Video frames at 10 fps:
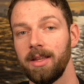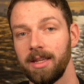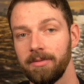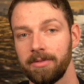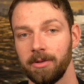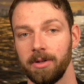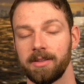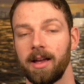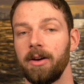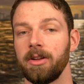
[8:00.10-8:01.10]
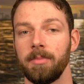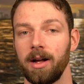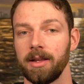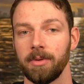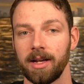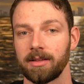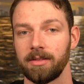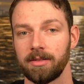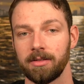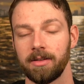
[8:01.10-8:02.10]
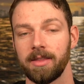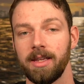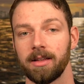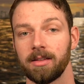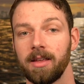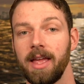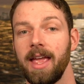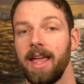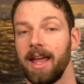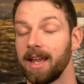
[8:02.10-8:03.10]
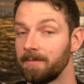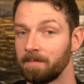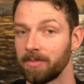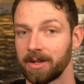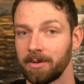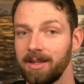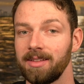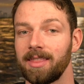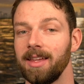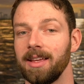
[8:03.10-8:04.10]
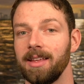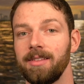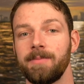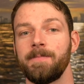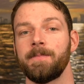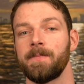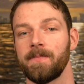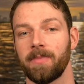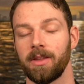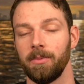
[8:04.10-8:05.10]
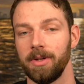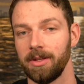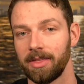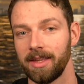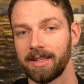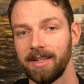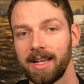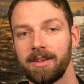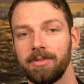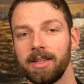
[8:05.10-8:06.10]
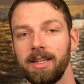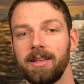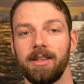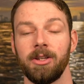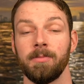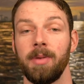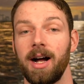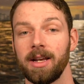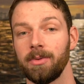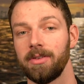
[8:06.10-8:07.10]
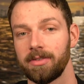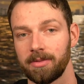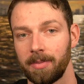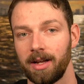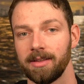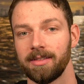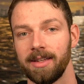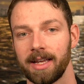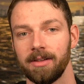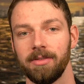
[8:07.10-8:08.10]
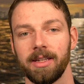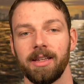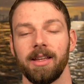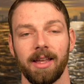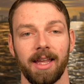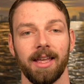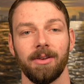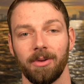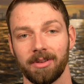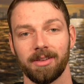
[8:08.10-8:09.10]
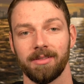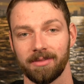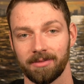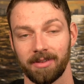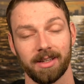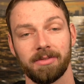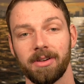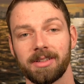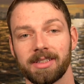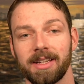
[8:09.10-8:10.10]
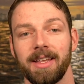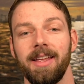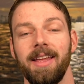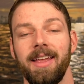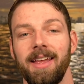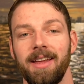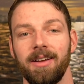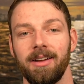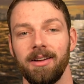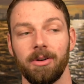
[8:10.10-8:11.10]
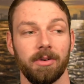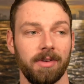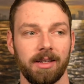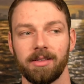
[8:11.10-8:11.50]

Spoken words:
influence how your body reacts to certain things. And the crazy thing is, when you think negatively, your body responds negatively, and on vice versa, when